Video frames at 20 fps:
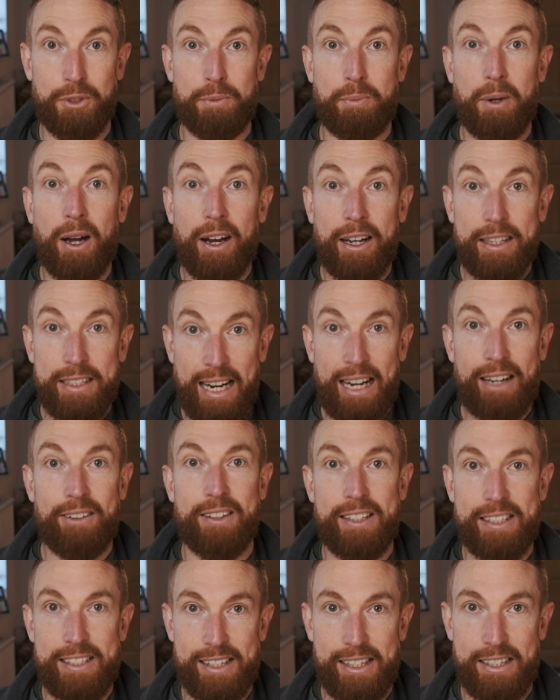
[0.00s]
behind how
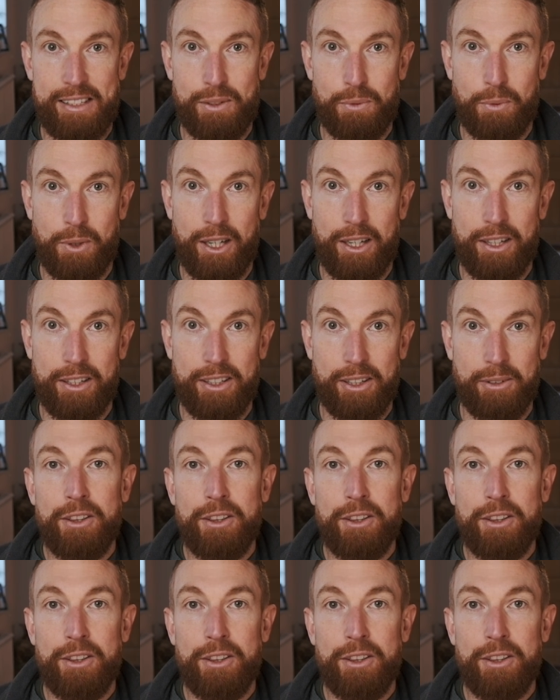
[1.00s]
these things work.